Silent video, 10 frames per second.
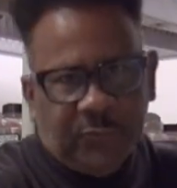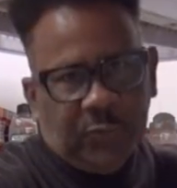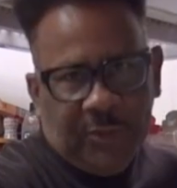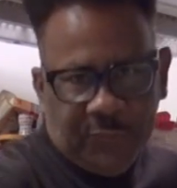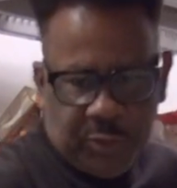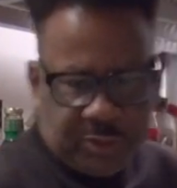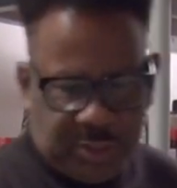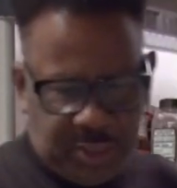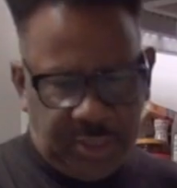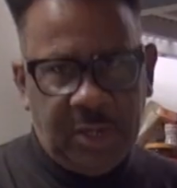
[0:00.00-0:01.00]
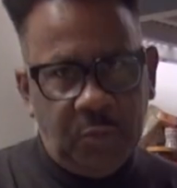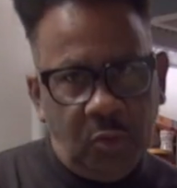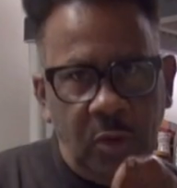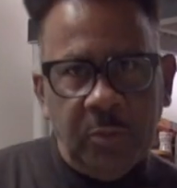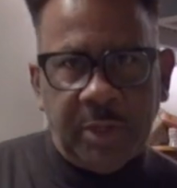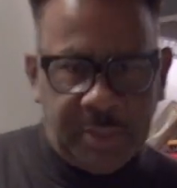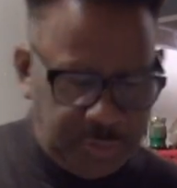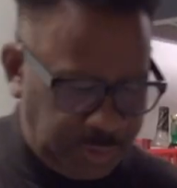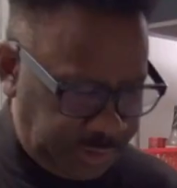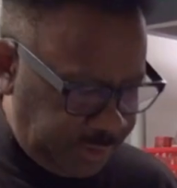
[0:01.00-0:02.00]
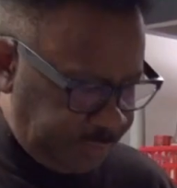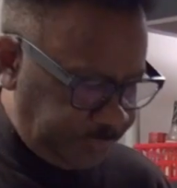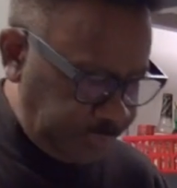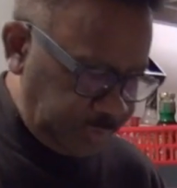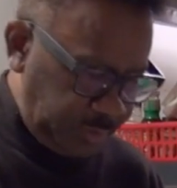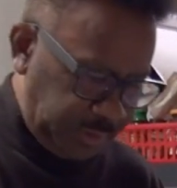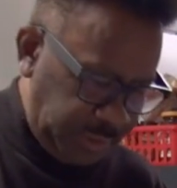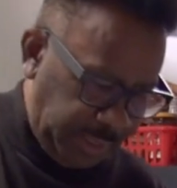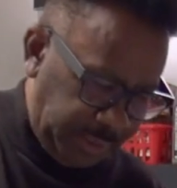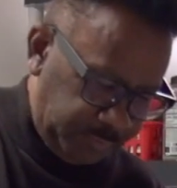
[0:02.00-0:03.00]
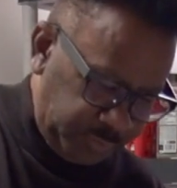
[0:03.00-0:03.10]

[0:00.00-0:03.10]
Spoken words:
the first layer. Now we're going with another layer of yams.